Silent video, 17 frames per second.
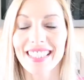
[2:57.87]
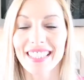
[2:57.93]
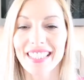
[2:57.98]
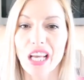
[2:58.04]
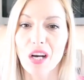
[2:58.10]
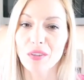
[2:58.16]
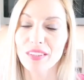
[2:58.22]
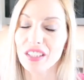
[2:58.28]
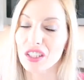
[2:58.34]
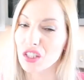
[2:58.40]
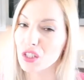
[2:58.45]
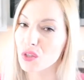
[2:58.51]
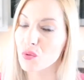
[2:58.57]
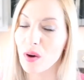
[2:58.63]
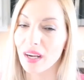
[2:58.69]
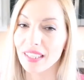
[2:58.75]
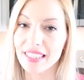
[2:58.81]
Now there is
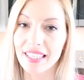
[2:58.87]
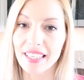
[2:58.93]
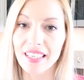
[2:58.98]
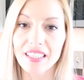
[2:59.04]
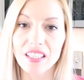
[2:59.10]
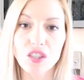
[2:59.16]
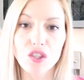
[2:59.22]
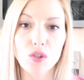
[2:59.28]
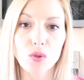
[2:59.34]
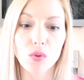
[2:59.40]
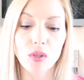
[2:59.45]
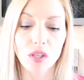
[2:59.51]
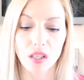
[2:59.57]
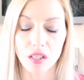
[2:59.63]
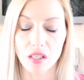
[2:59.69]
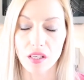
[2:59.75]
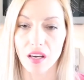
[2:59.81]
one thing that you
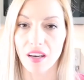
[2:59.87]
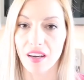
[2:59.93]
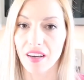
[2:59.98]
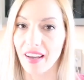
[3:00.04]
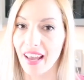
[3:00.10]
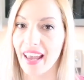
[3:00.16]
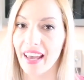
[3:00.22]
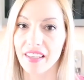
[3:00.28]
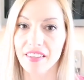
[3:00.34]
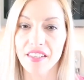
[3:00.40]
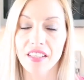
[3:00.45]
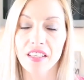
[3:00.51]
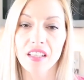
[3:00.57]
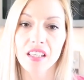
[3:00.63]
can add,